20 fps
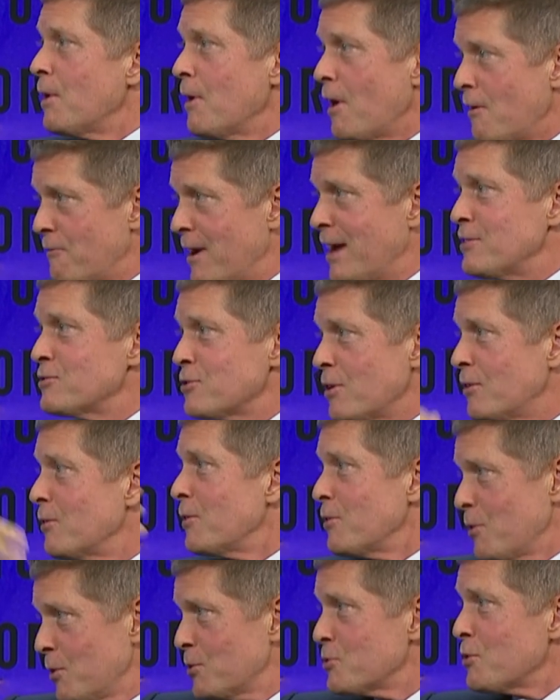Avenger,
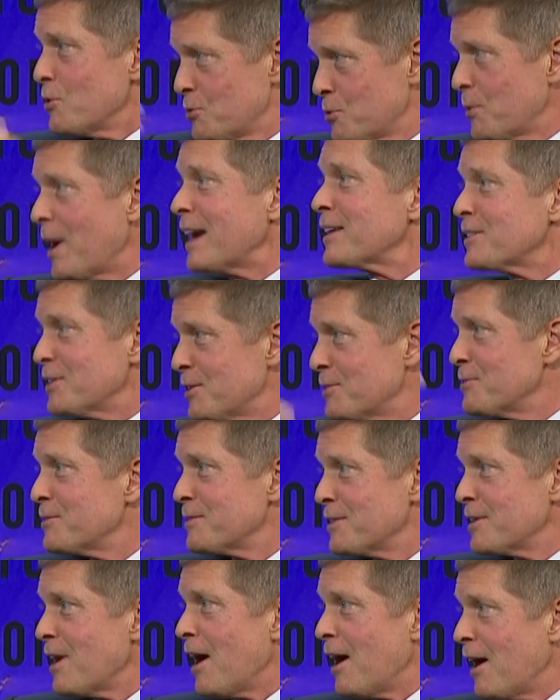who, who directed
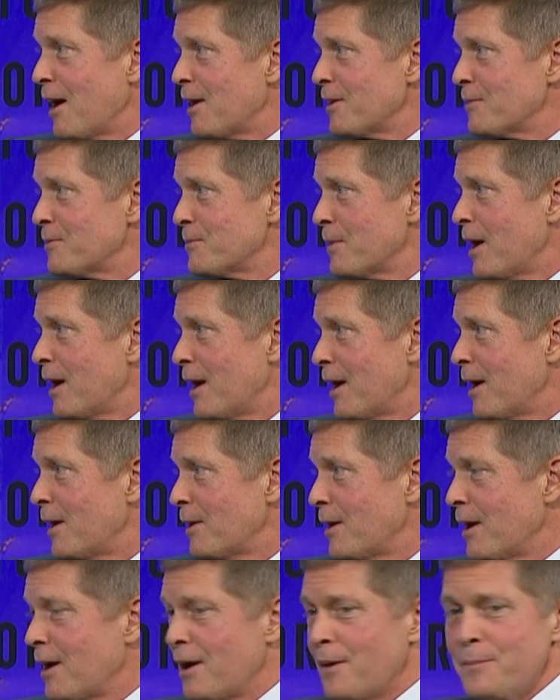uh,
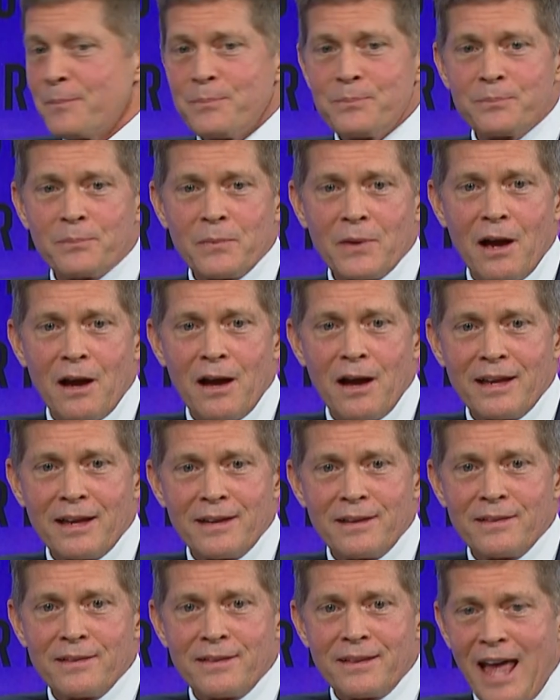uh, uh
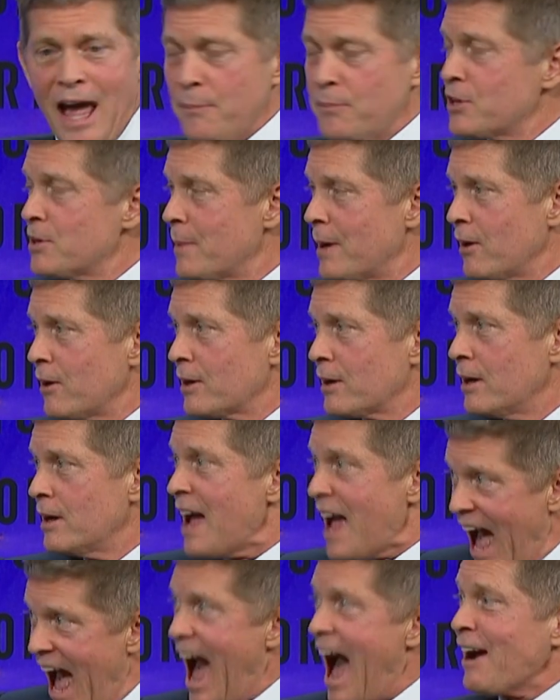Captain America,
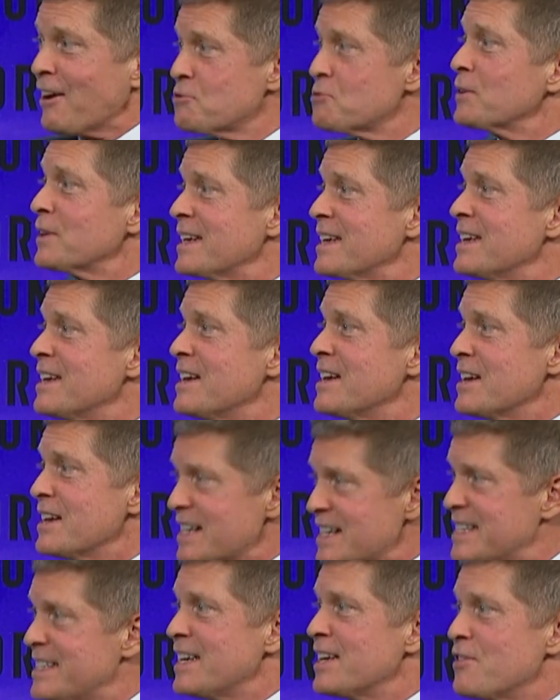actually
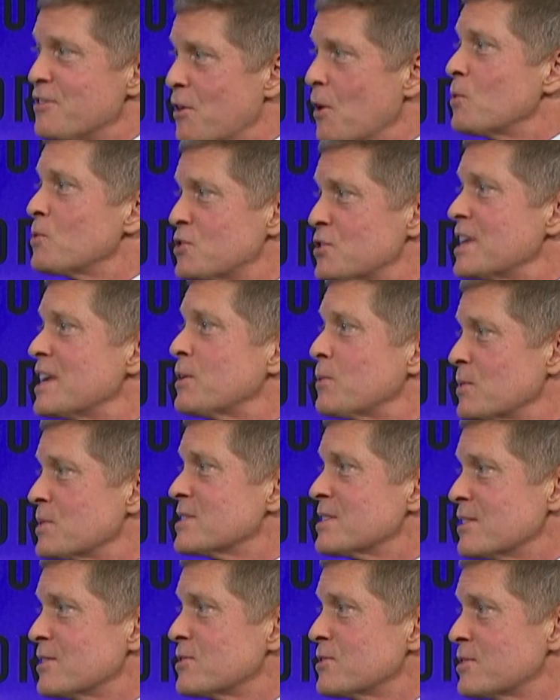did those
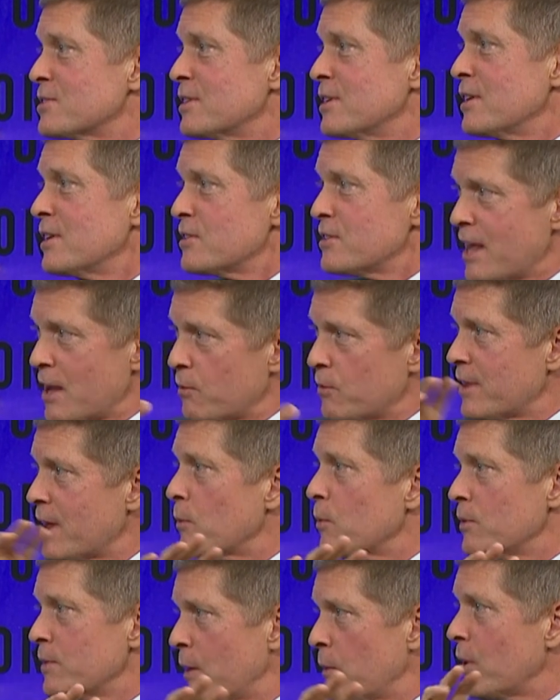sequences. They were, they
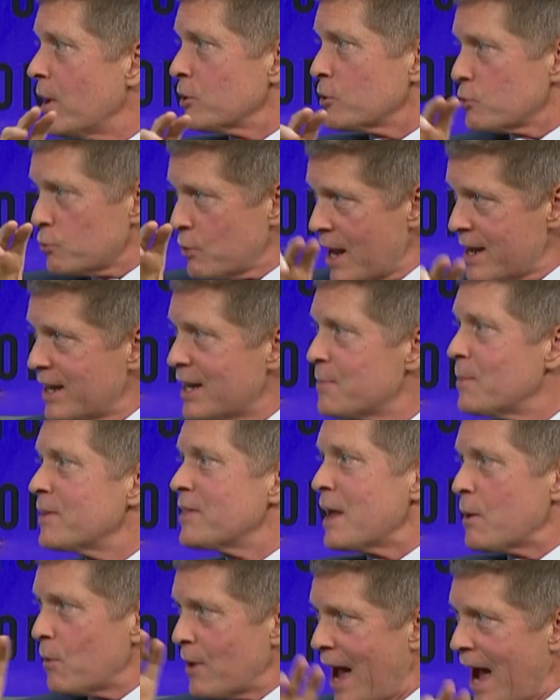were, they were uncredited, but
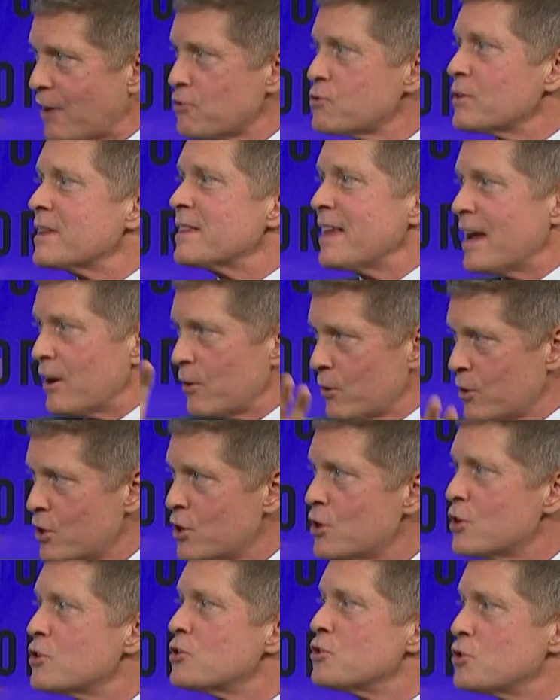they were actually there
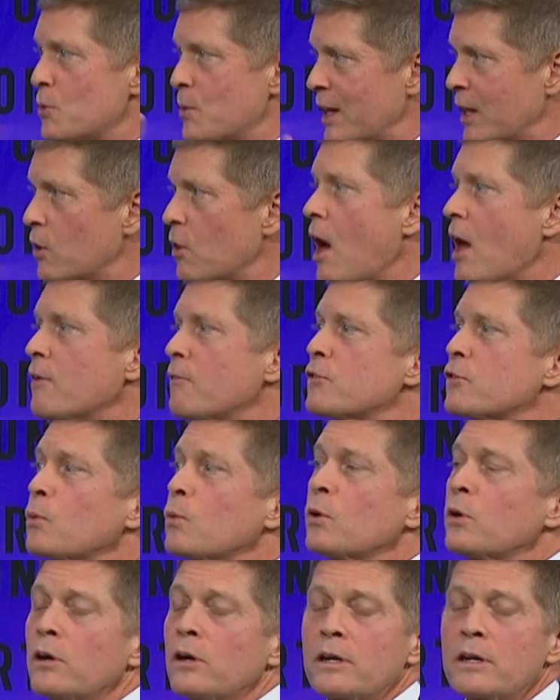doing a lot of the
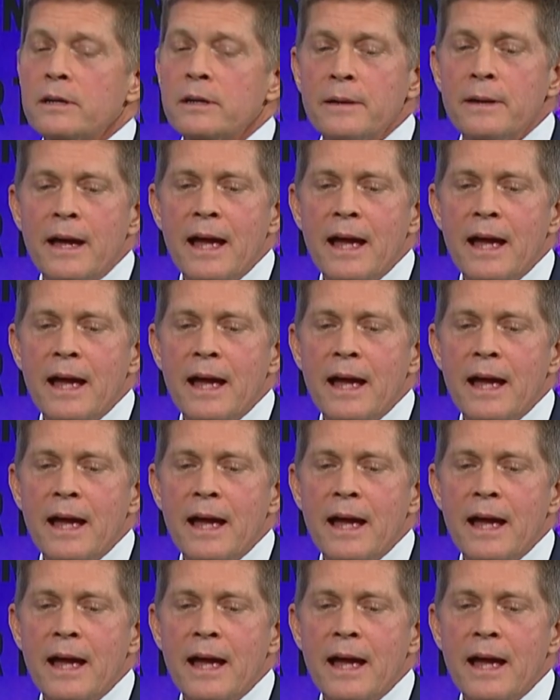work.